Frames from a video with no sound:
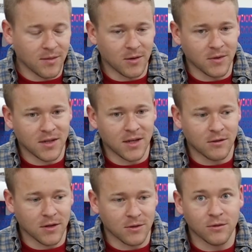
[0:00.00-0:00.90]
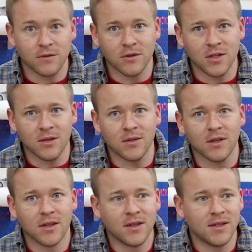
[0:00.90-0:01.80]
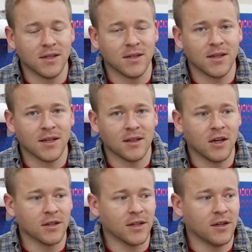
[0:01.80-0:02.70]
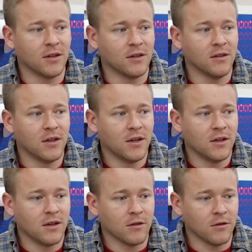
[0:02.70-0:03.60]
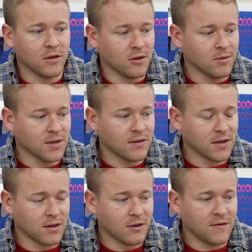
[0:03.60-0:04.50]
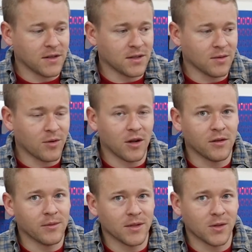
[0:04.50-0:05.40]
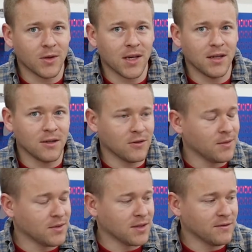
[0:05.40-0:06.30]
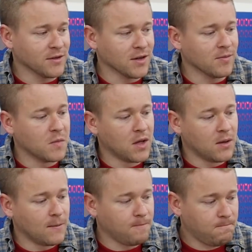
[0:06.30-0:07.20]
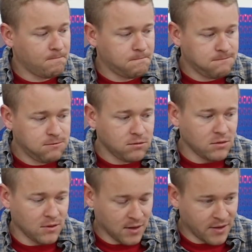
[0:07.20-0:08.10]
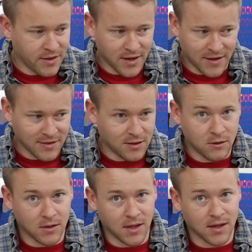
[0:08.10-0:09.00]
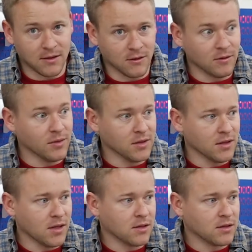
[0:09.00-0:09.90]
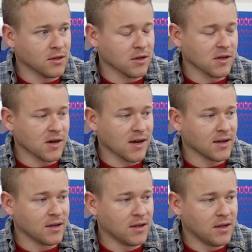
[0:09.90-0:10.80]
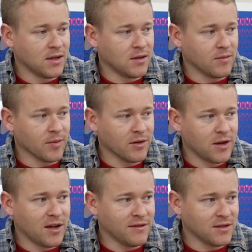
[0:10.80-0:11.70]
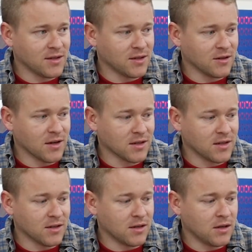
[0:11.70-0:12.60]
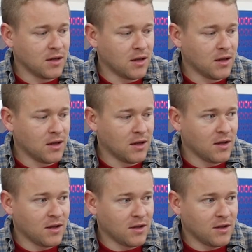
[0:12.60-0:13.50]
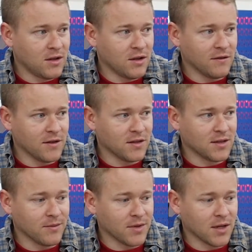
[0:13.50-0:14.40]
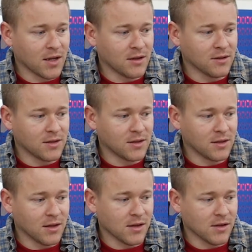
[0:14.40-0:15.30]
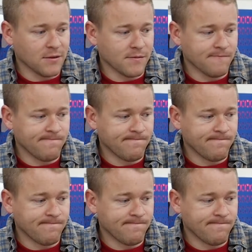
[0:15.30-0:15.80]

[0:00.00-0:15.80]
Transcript: I mean, once I had the right tool for the job, it didn't take long at all. I really hope this fixes the problem, because I would hate to drop the subframe and then have to do it again to replace that steering rack. But I'm pretty confident the steering rack's good. If it is something else, I